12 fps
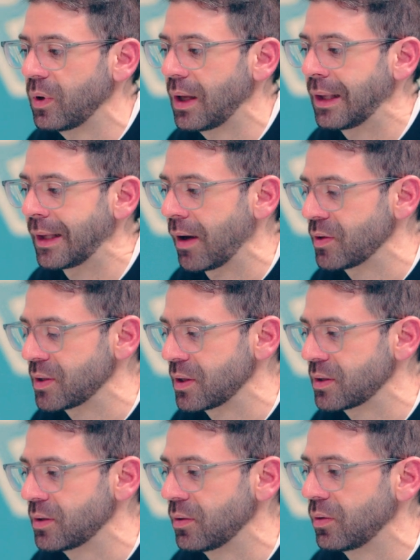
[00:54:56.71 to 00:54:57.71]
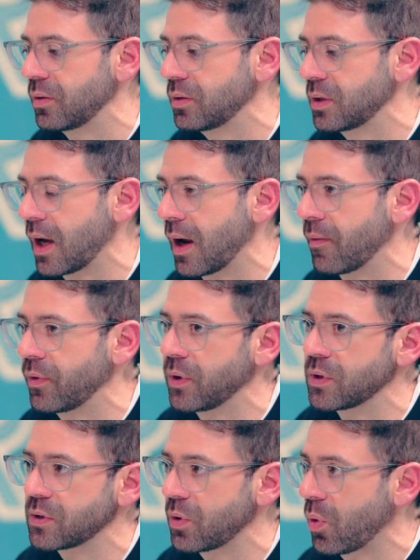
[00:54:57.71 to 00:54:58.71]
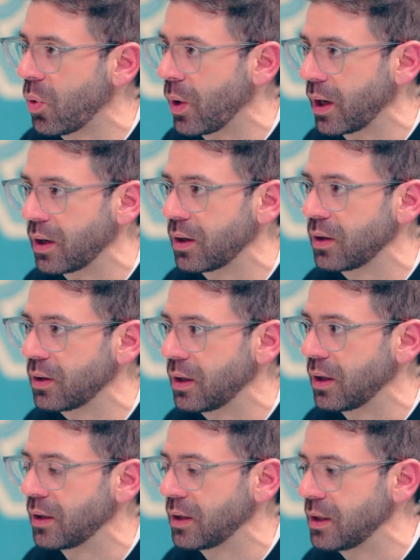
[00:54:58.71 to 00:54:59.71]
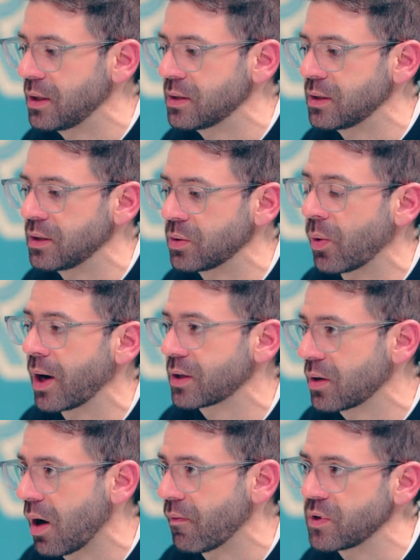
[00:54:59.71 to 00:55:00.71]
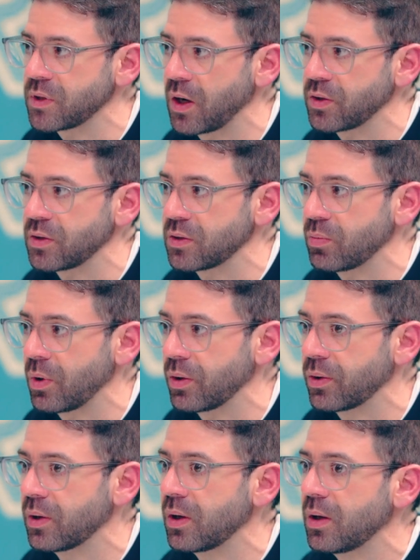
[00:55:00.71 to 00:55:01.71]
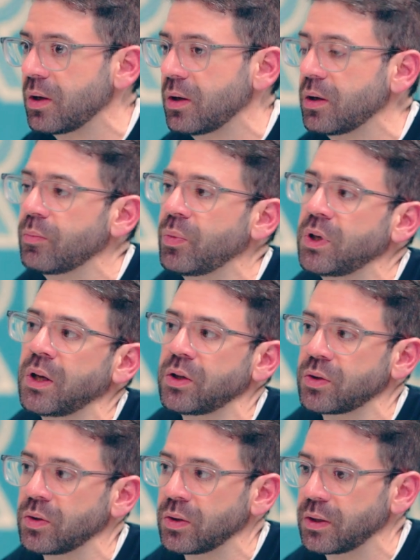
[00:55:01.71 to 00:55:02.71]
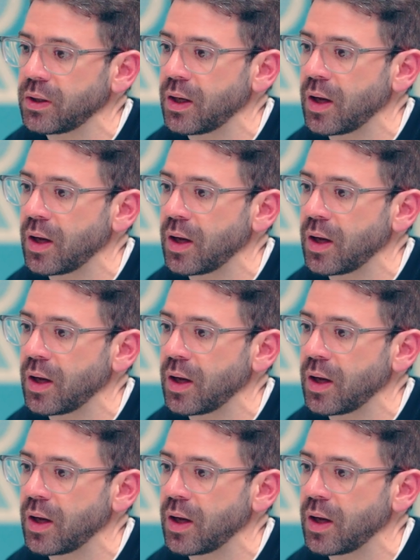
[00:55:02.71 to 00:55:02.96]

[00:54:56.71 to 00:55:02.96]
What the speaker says: allows us to have these quick and easy direct conversations with potential